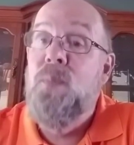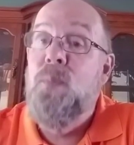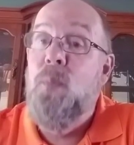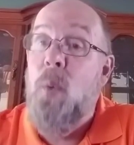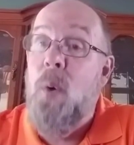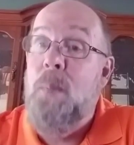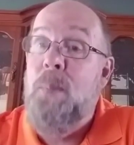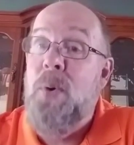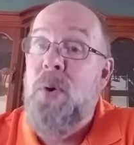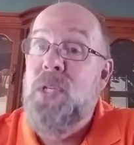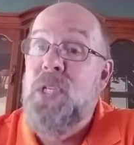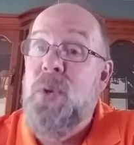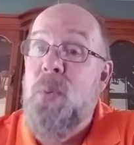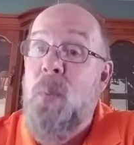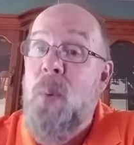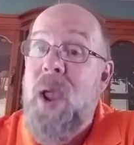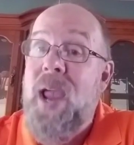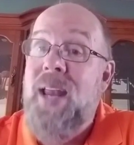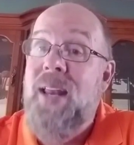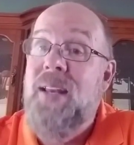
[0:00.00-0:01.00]
one
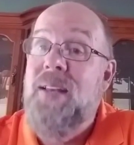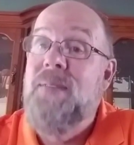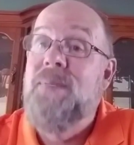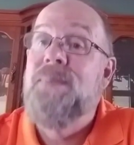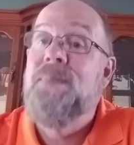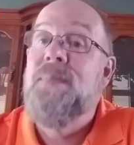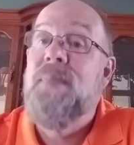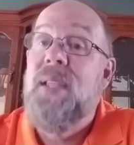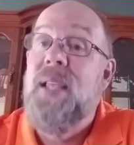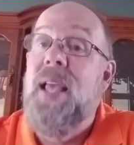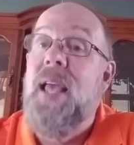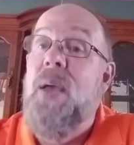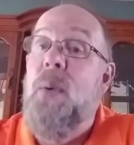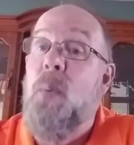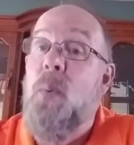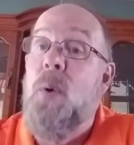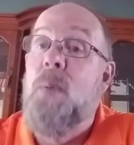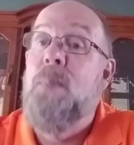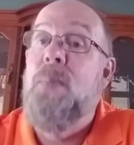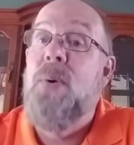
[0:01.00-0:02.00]
person waited
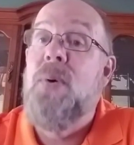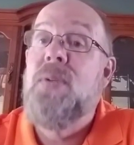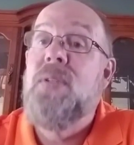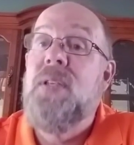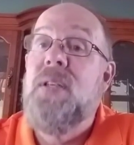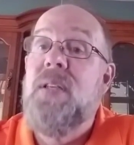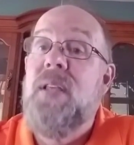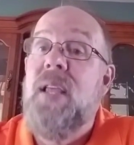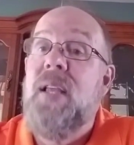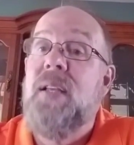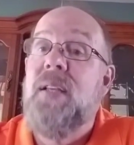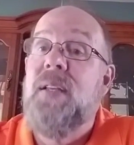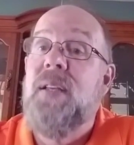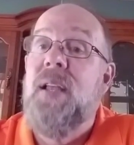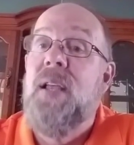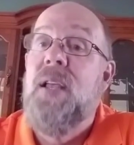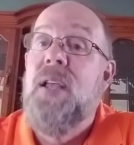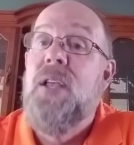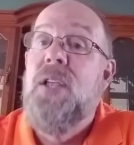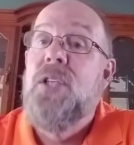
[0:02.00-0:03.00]
and one person
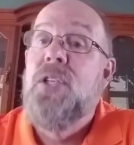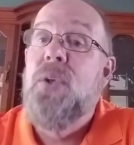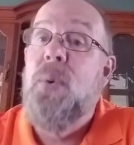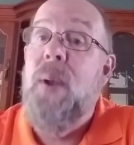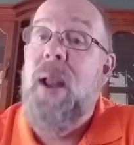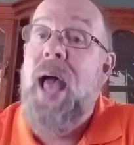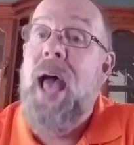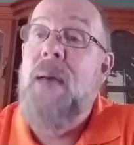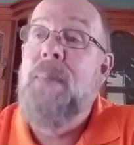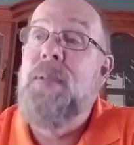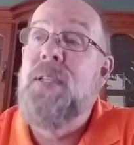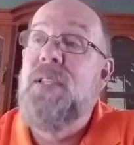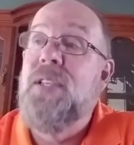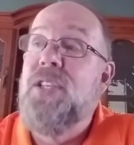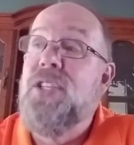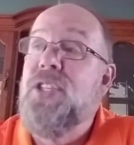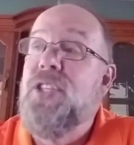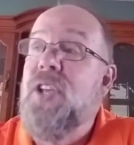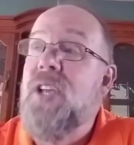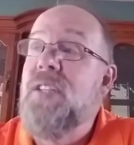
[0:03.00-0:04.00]
didn't. So what happens
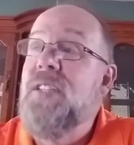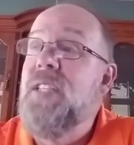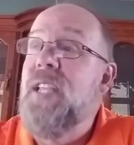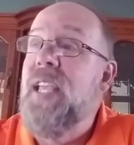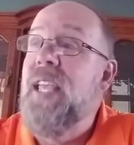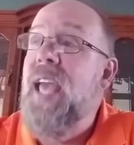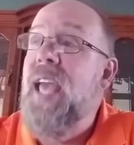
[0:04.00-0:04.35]
is, just to